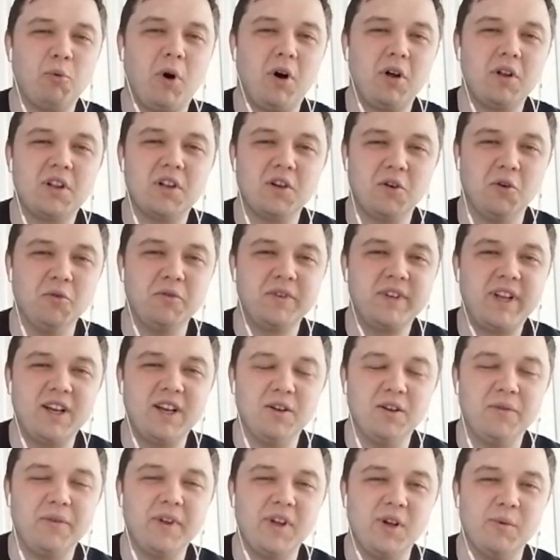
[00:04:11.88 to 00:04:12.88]
what's a good
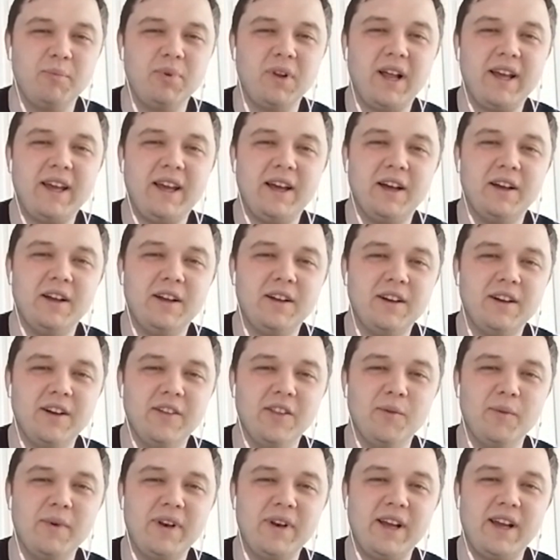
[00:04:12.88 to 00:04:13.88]
deal for your player
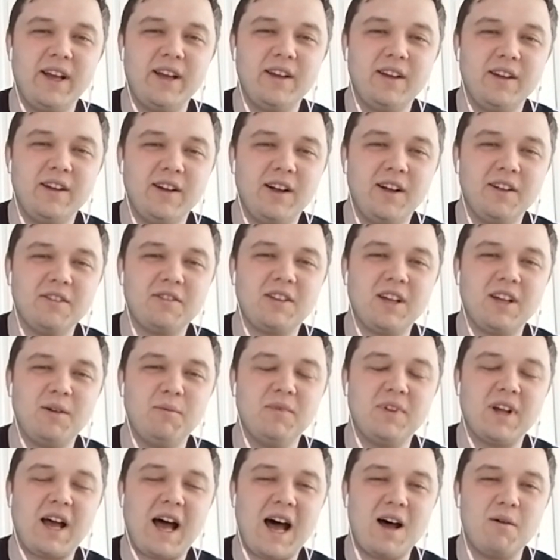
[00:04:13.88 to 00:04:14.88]
at the minute? That
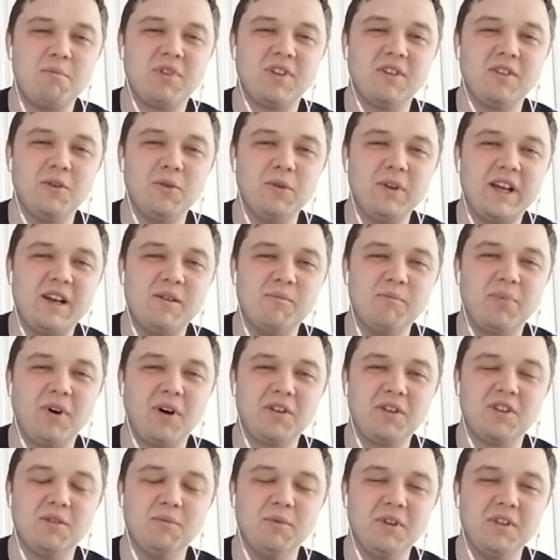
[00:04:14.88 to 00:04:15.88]
seems absolutely
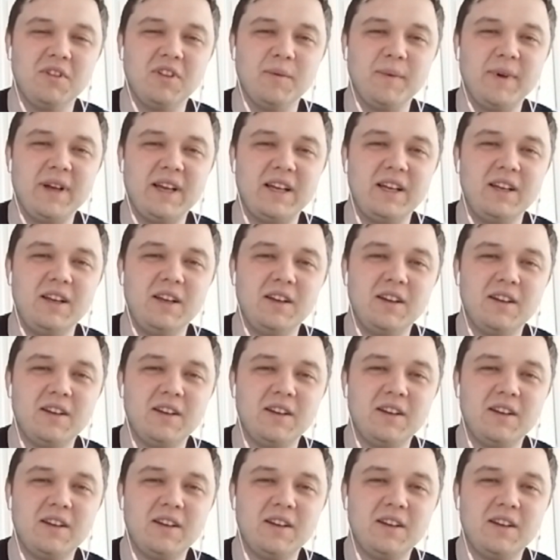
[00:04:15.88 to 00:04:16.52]
impossible to me.